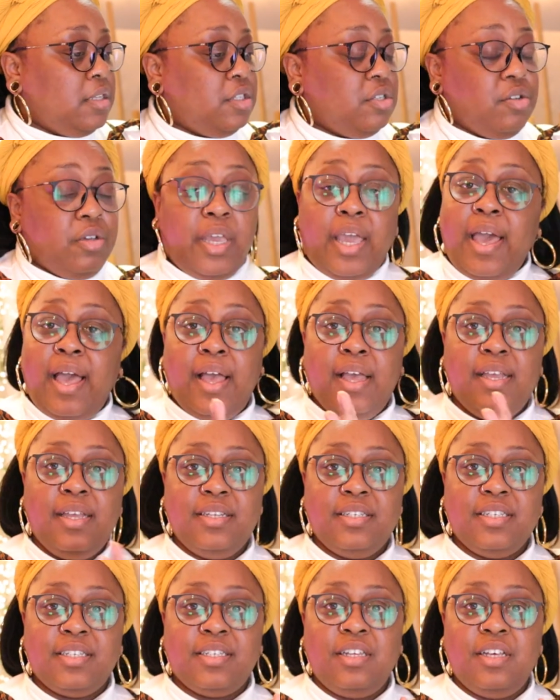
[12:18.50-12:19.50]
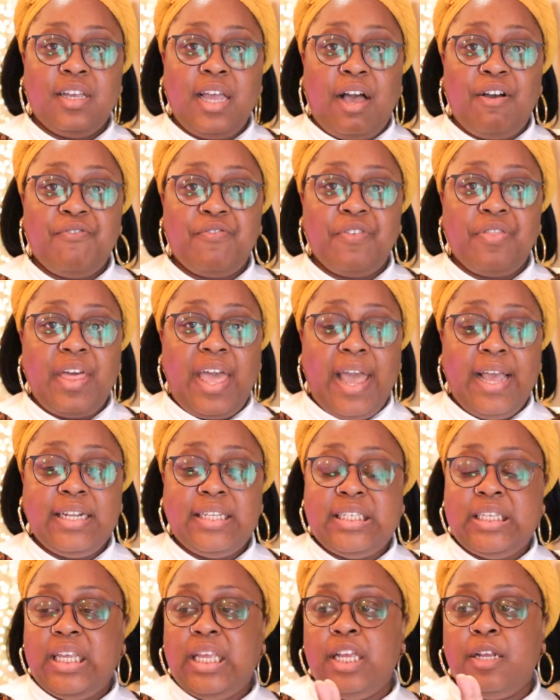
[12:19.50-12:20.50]
So yeah, just look out for
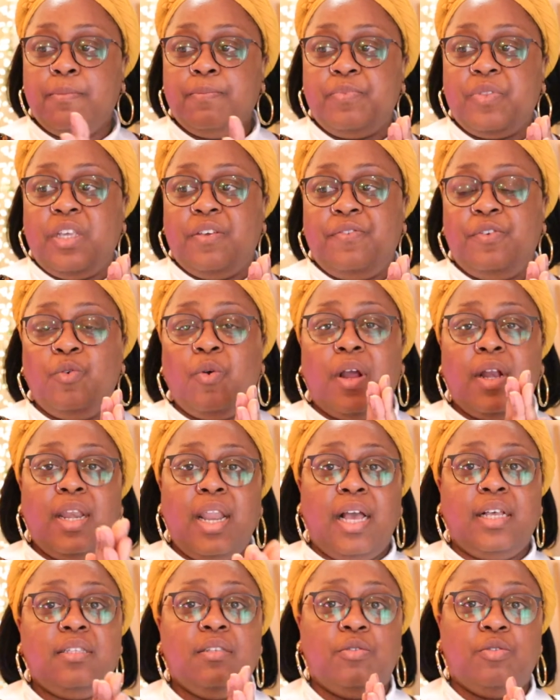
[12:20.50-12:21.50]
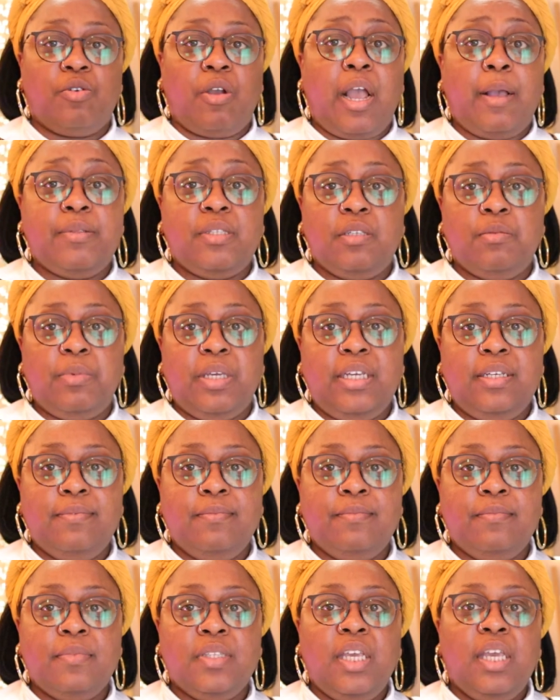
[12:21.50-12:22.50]
that. If you are not subscribed to me,
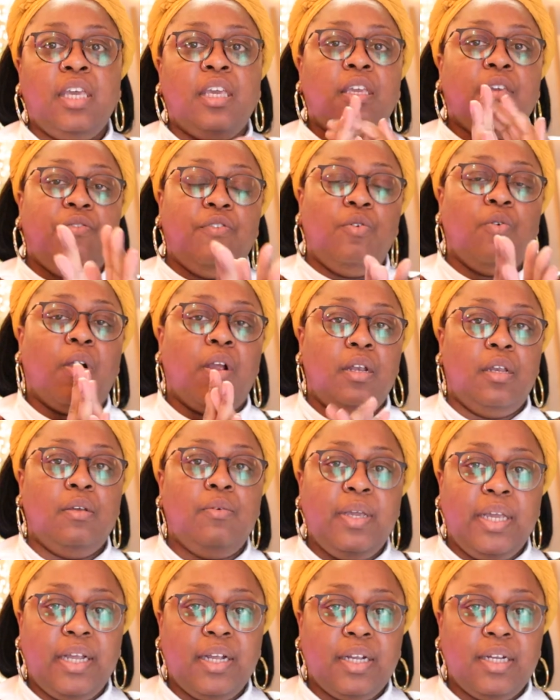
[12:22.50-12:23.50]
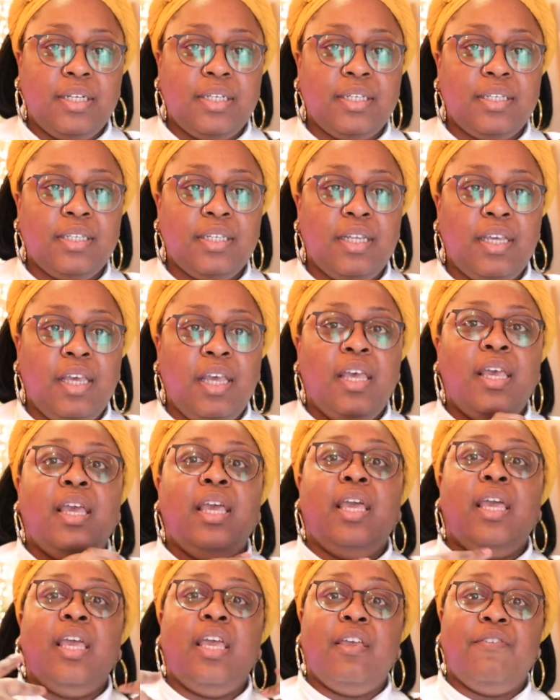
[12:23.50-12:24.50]
if you are new here,
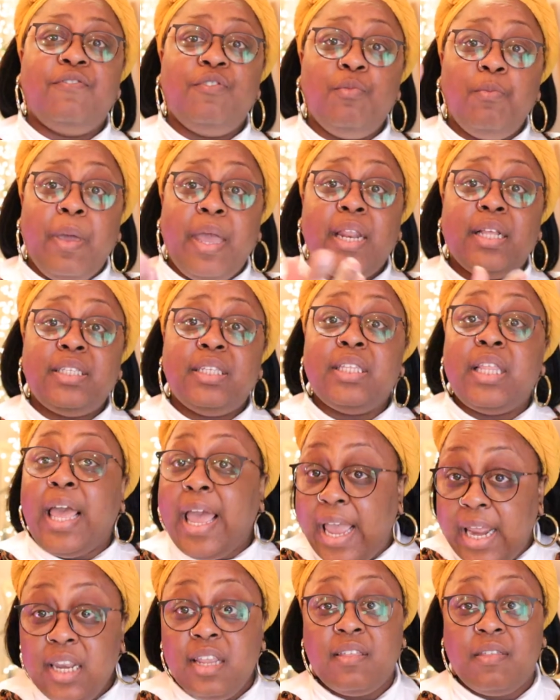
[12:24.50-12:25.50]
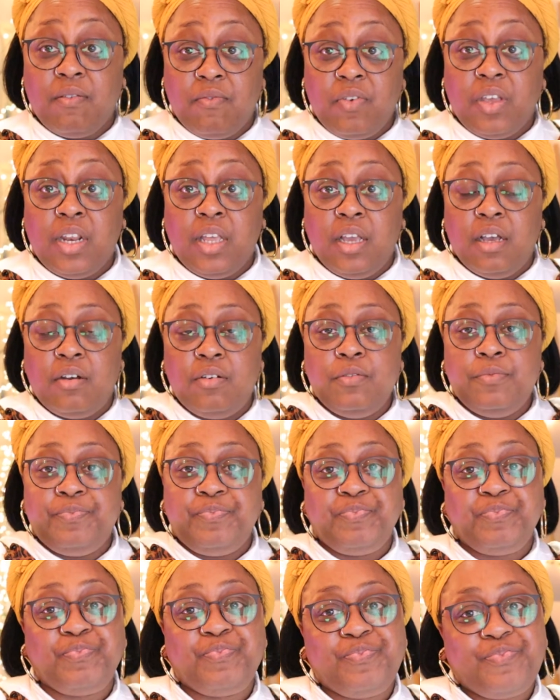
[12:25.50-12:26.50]
if you made it to the end of the video,
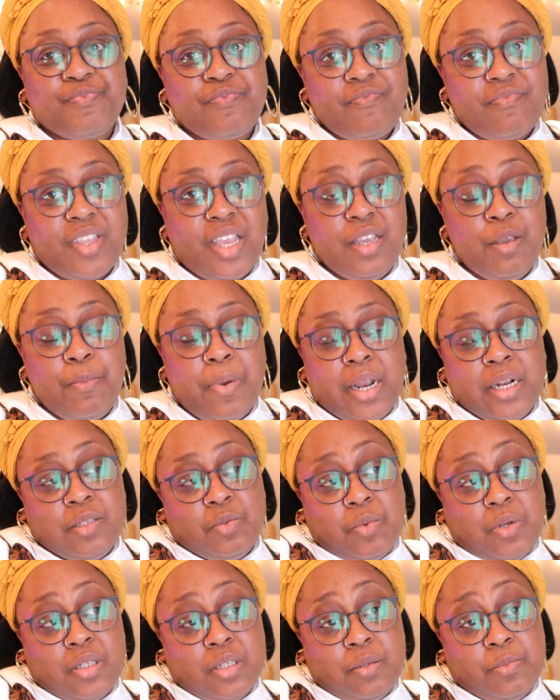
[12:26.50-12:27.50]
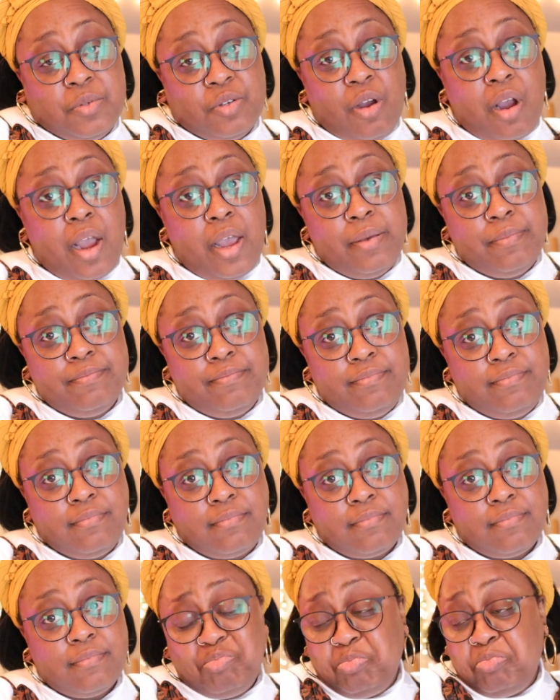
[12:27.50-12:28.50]
you might as well subscribe.
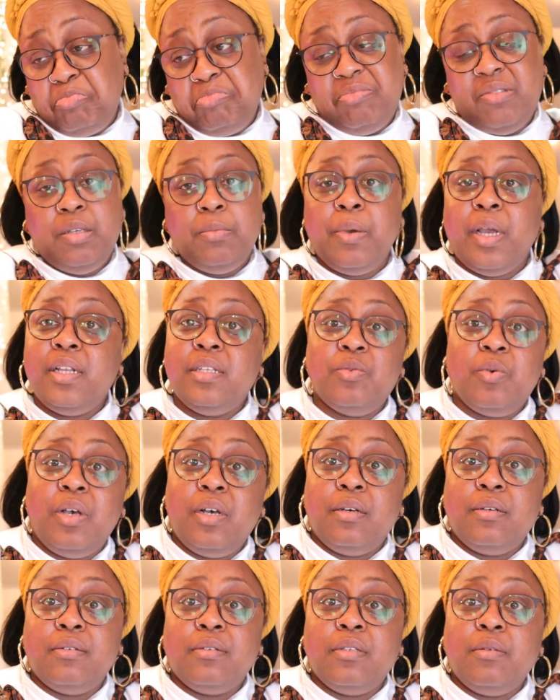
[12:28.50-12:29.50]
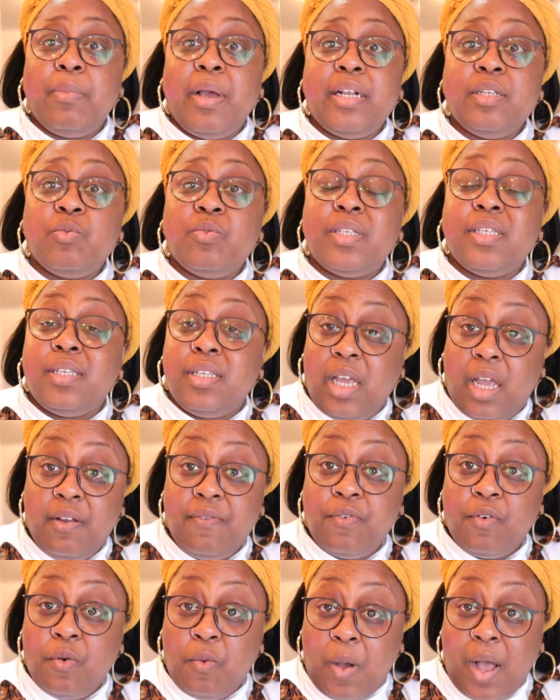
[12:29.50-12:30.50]
You might as well stay
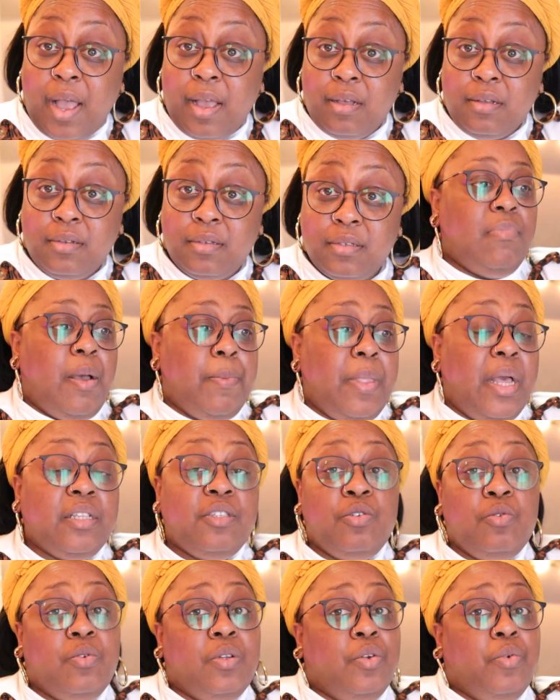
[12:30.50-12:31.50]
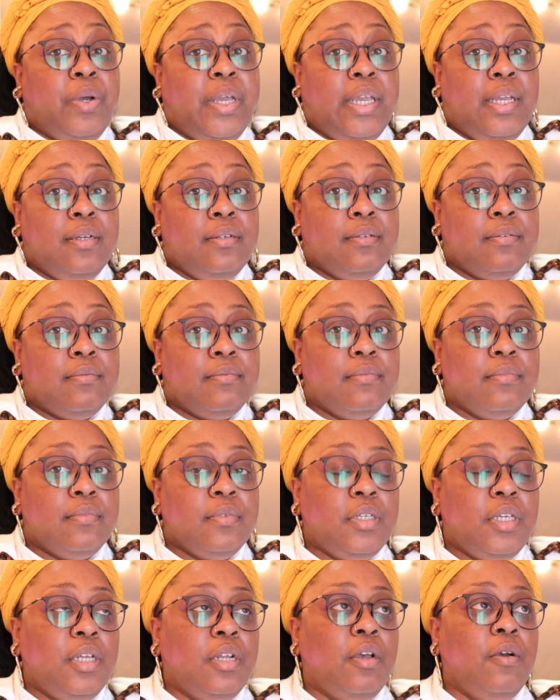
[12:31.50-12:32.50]
for a while. I'm not too annoying,
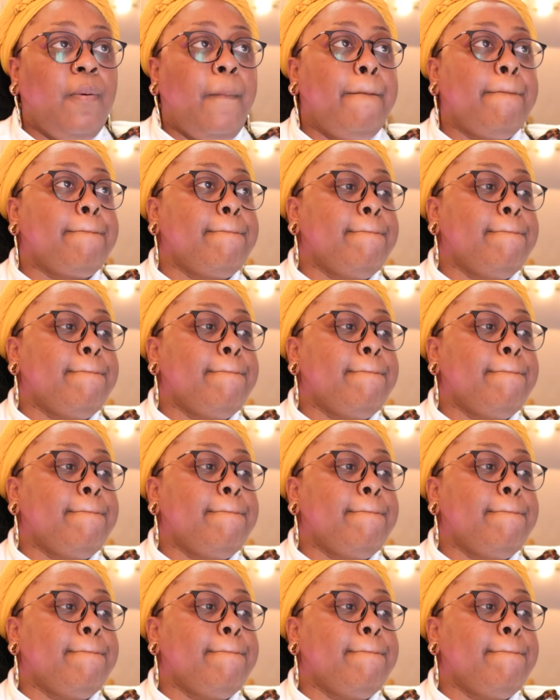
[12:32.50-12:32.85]
you know.